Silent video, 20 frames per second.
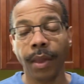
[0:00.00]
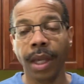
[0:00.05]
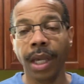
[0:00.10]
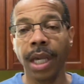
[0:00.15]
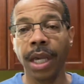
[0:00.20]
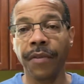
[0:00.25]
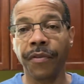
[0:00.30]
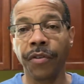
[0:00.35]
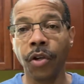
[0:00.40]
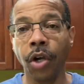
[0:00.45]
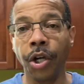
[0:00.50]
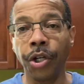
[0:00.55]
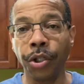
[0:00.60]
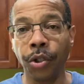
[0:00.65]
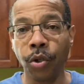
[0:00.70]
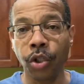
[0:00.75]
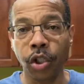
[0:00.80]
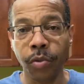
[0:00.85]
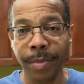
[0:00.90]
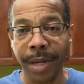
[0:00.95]
If you are
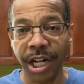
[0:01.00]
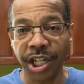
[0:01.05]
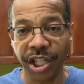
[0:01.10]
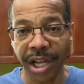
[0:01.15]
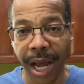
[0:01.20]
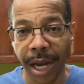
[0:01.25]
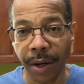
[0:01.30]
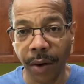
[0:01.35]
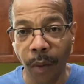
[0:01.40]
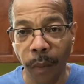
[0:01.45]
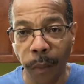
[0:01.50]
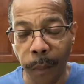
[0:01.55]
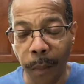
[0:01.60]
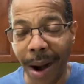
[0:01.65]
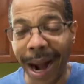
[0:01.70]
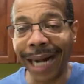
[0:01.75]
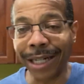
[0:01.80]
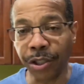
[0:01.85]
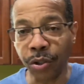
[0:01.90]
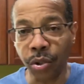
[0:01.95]
new to my channel,
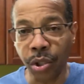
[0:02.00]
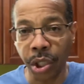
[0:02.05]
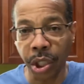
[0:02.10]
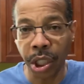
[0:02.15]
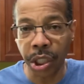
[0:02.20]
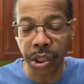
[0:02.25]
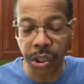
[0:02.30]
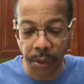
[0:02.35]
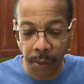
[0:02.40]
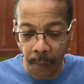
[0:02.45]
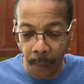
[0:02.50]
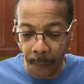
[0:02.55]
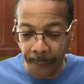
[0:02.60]
I do curse.